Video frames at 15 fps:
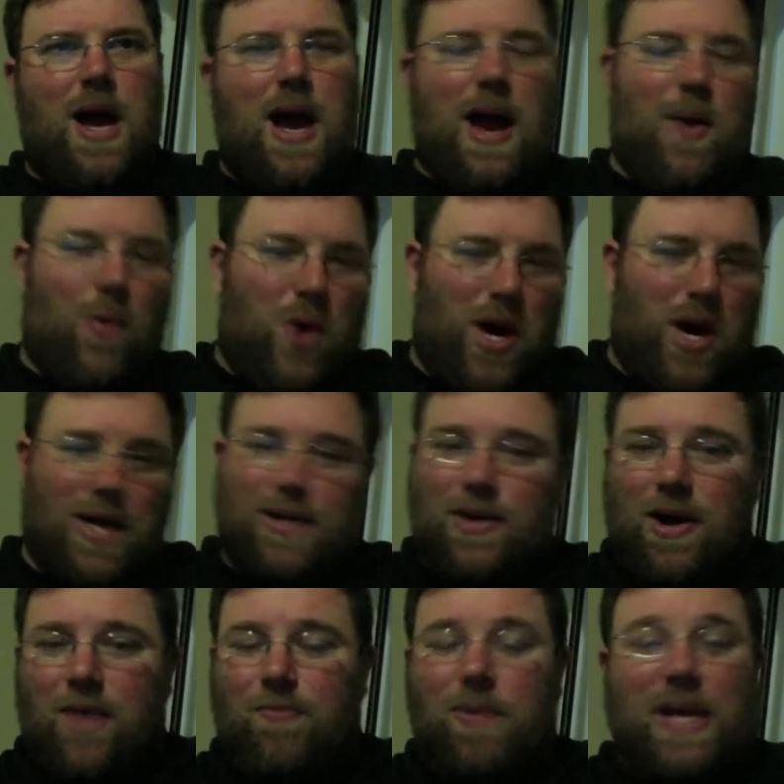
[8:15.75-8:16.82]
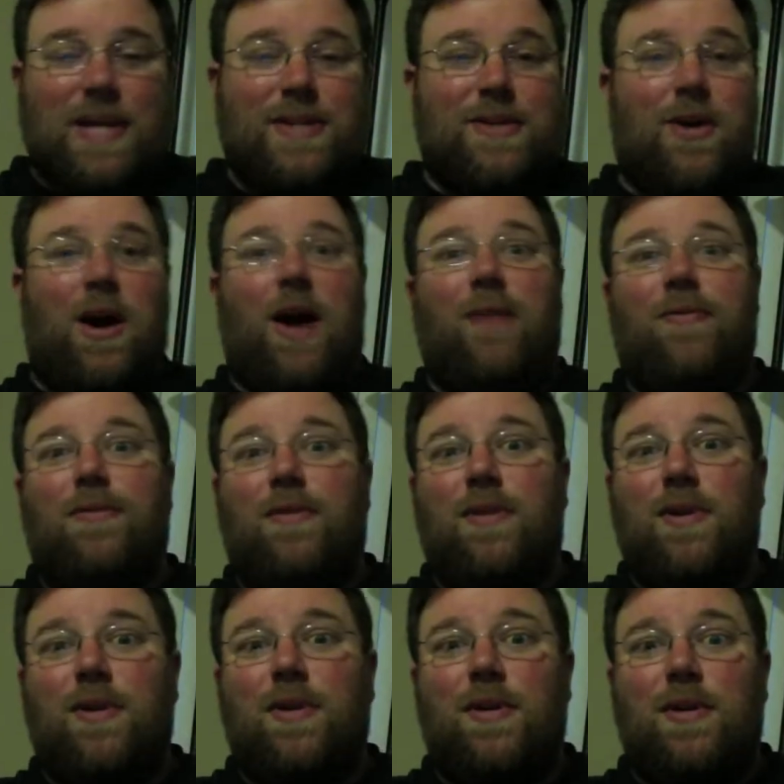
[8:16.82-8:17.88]
And walks off pissed off.
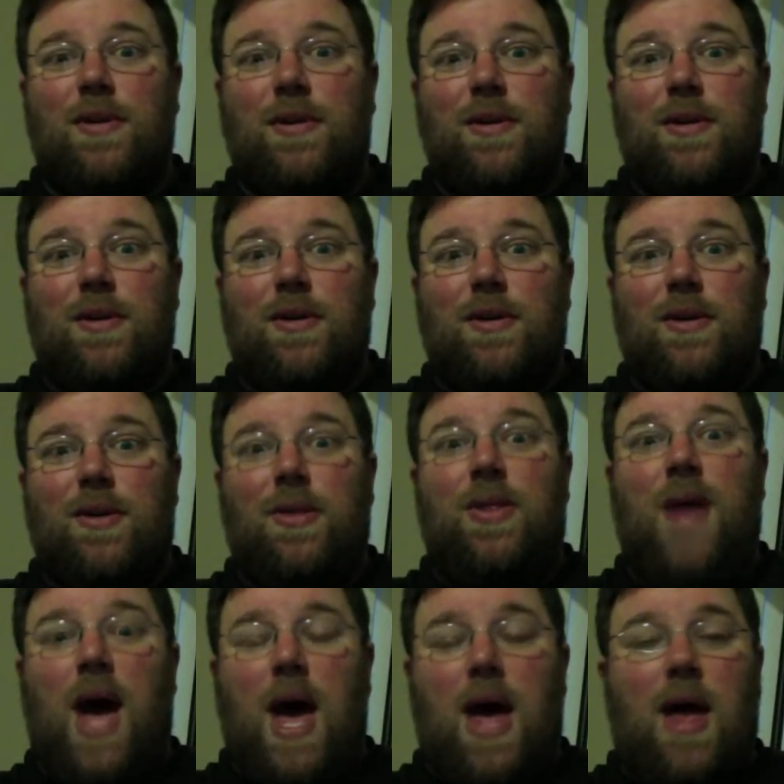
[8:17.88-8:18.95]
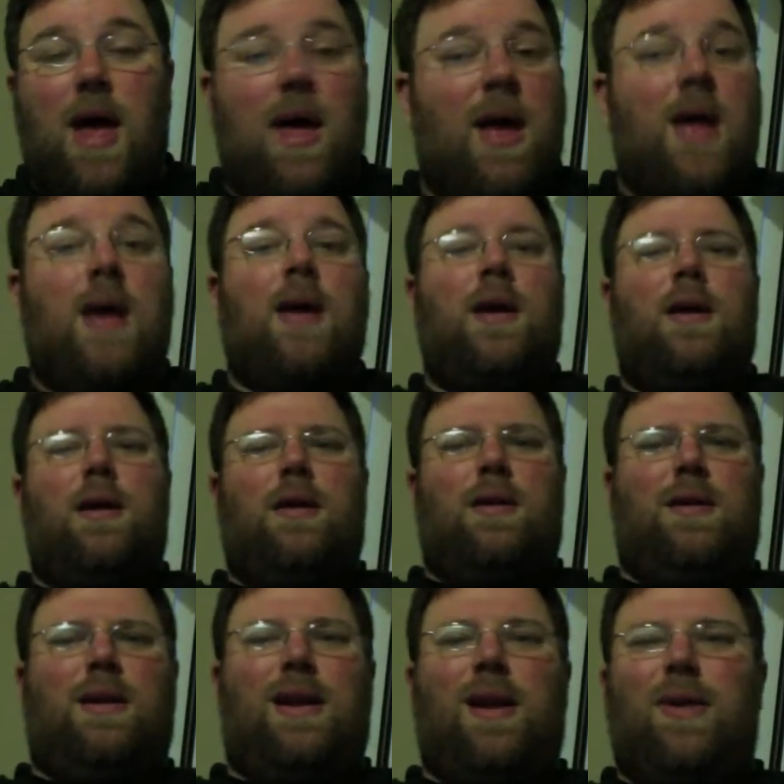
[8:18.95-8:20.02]
That,
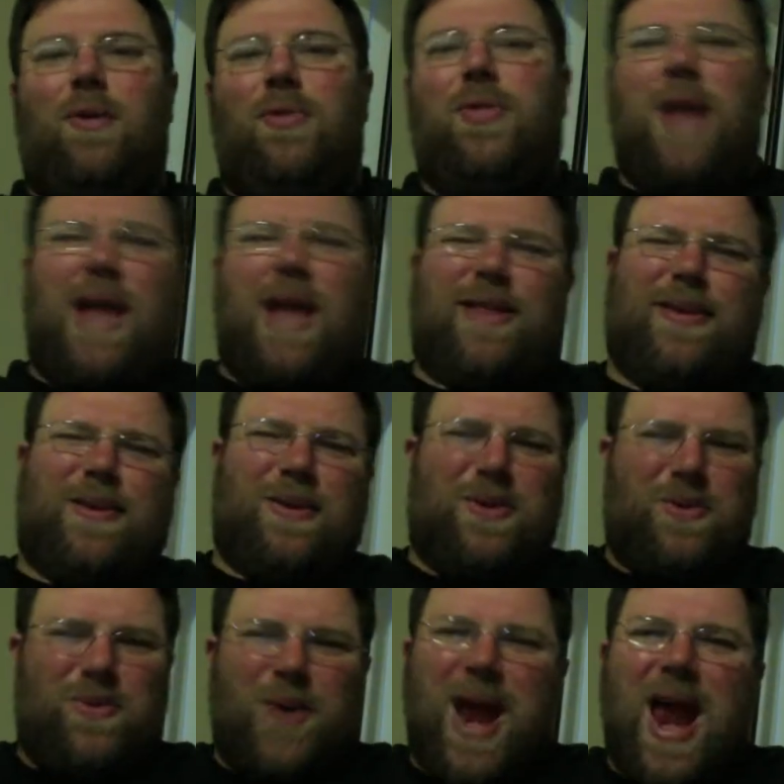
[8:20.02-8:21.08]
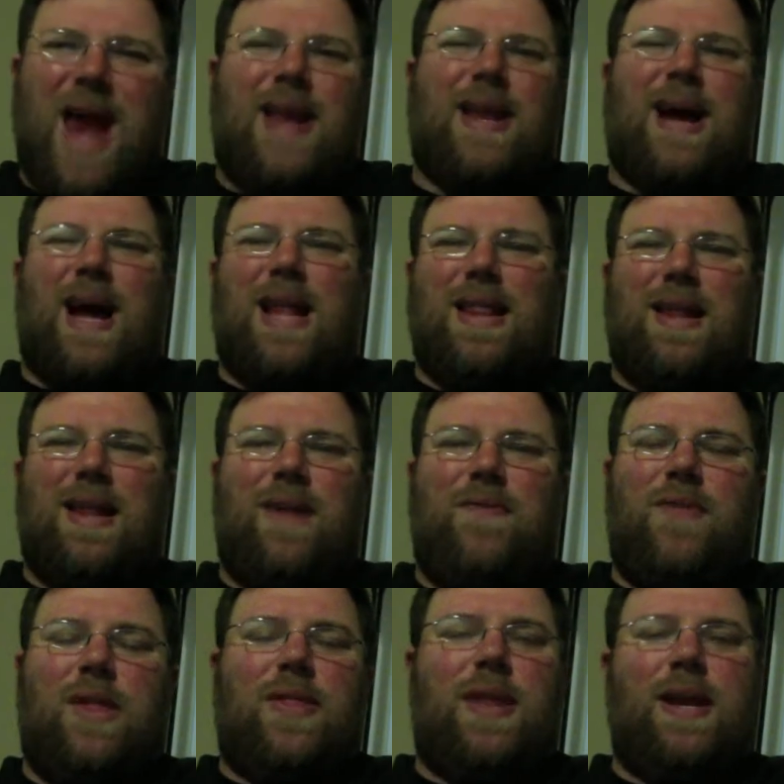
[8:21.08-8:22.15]
that's great. I love
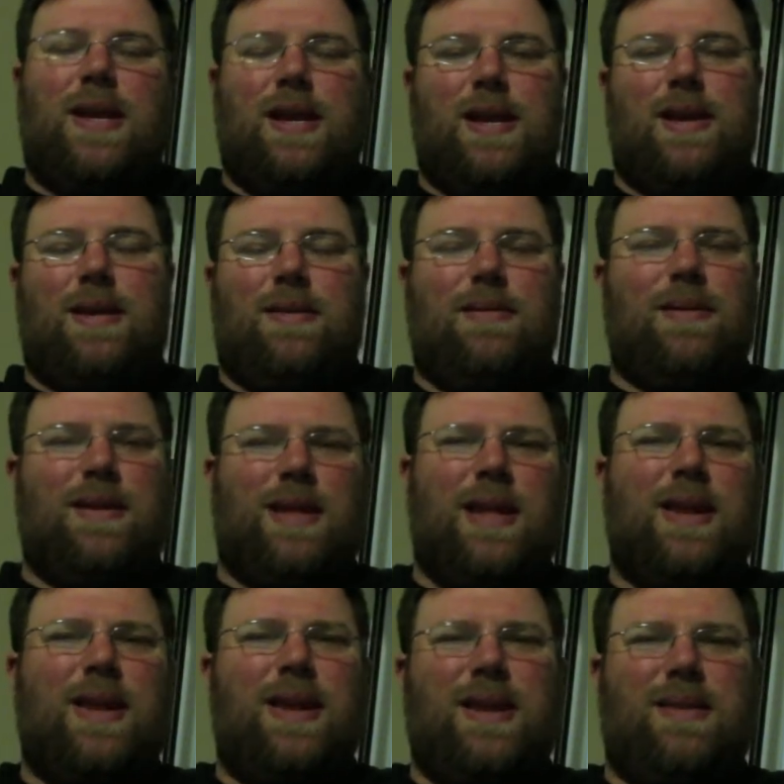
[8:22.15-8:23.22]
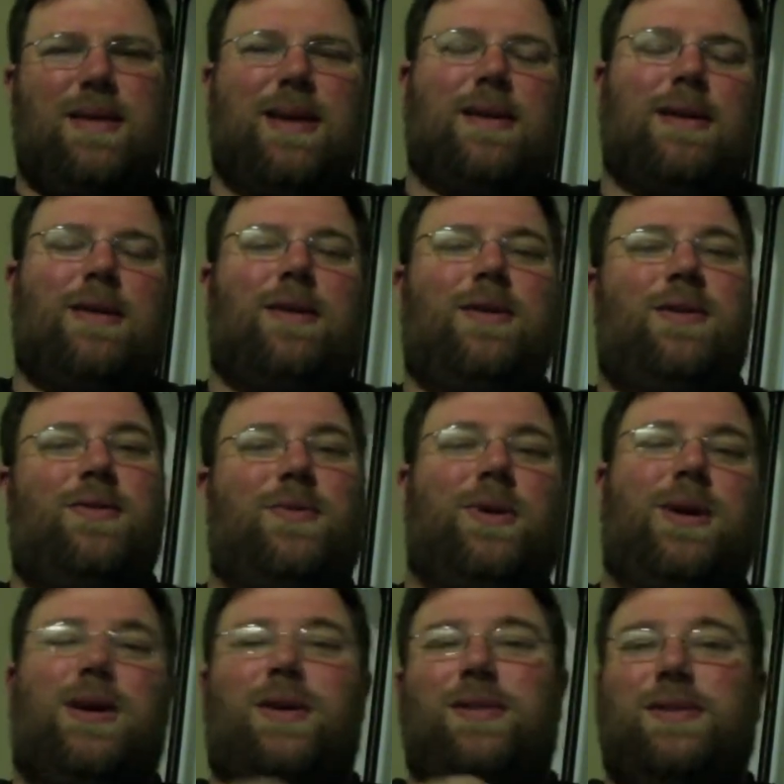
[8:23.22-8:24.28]
that they didn't make it, oh,
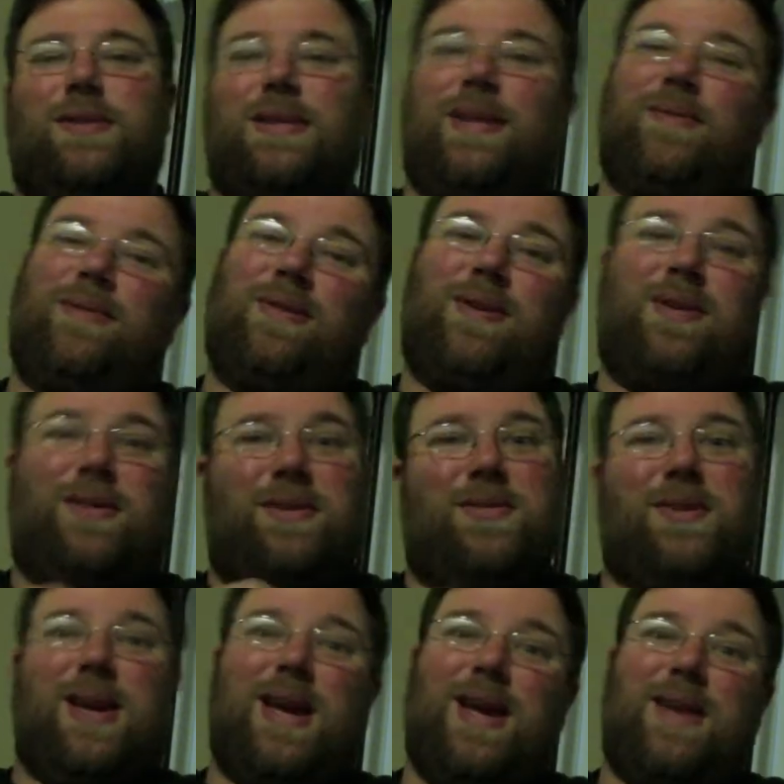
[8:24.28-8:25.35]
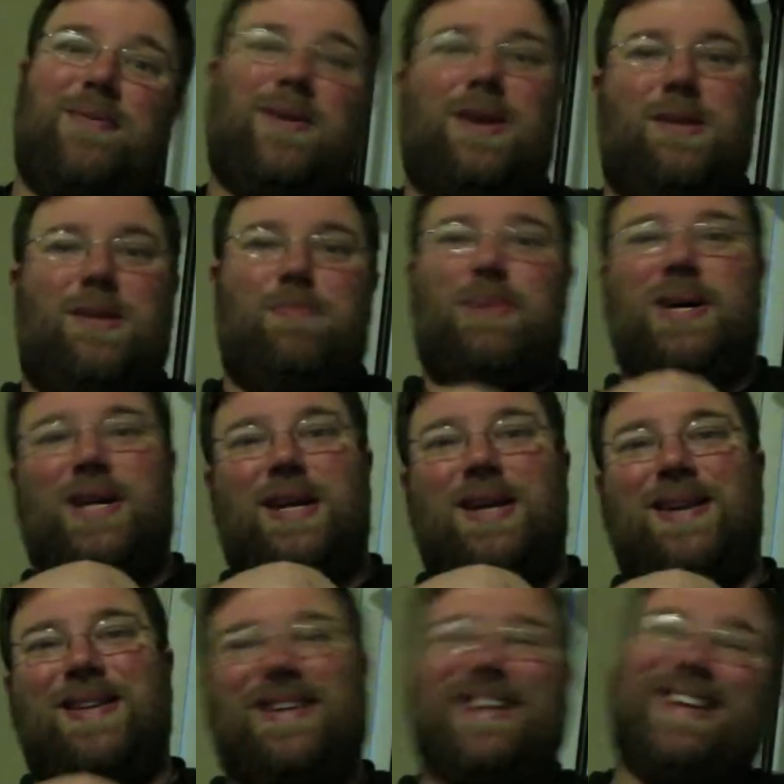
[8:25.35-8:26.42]
we're all okay and we're all
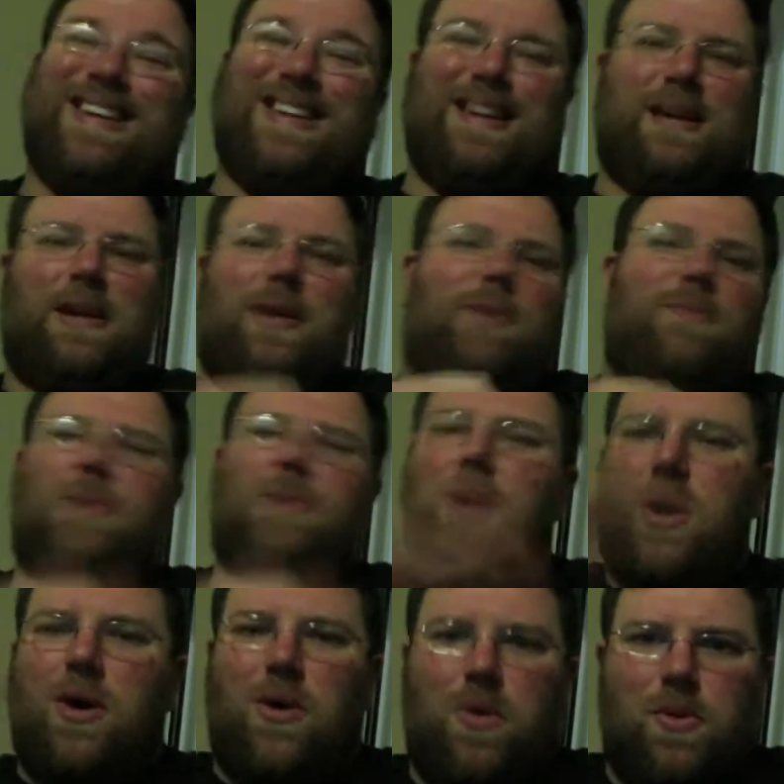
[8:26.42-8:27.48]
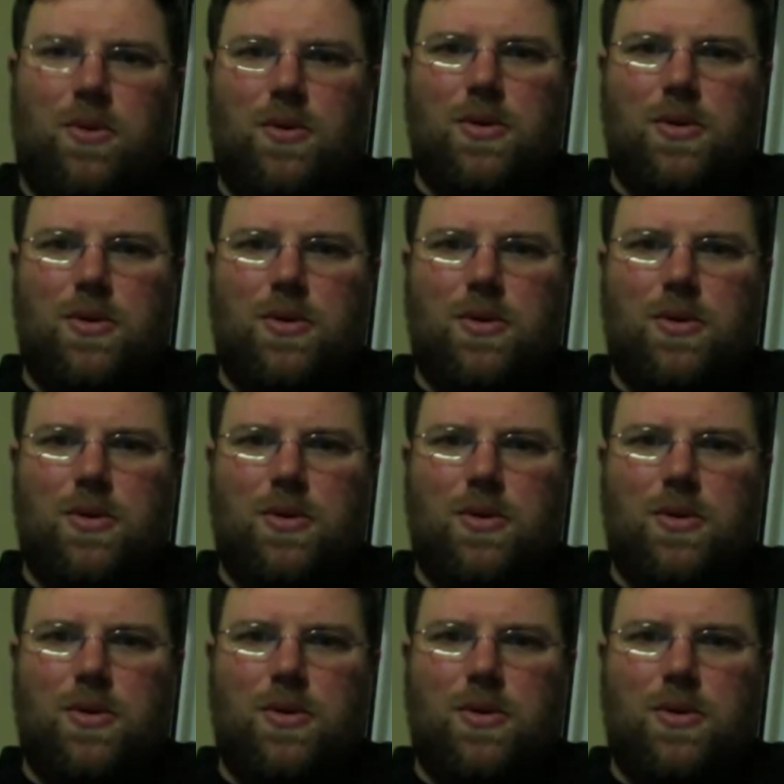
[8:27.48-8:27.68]
buddy and, no.